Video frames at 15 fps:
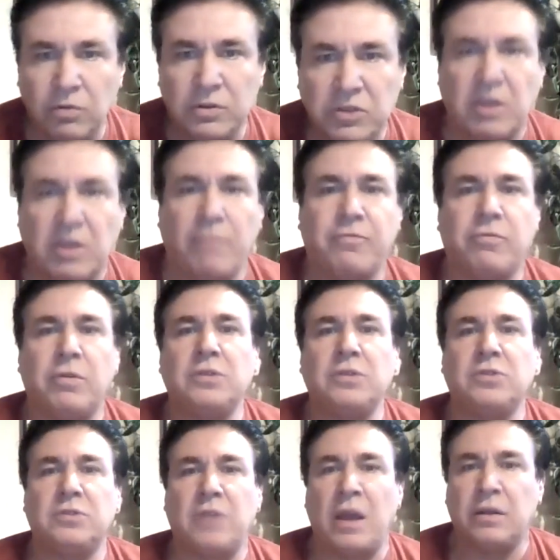through the
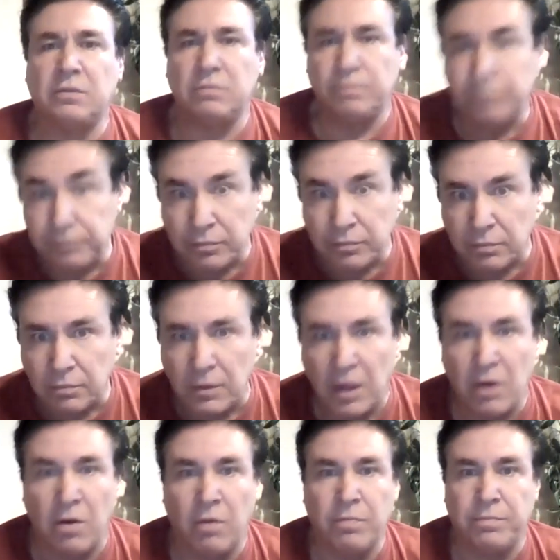sufferings that,
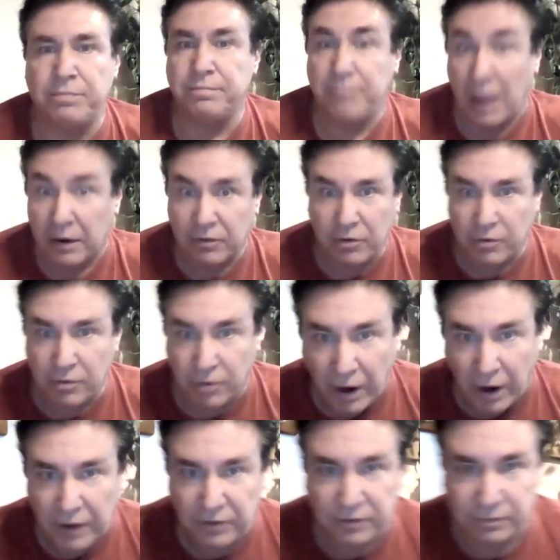that
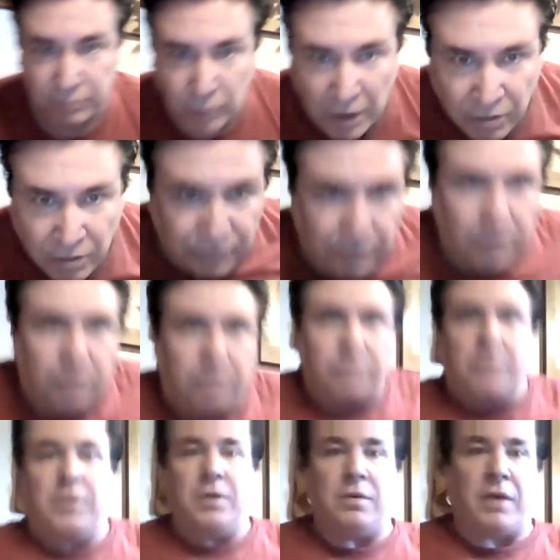Christ went through,
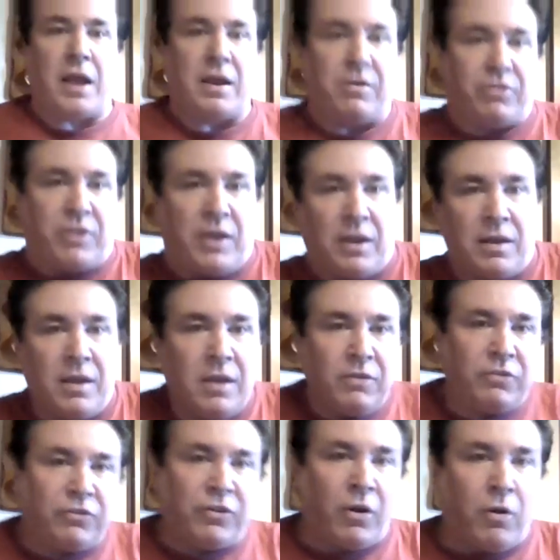kind of thing.
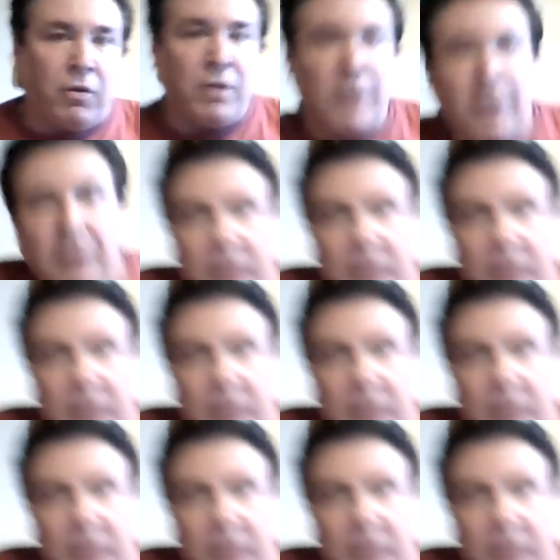So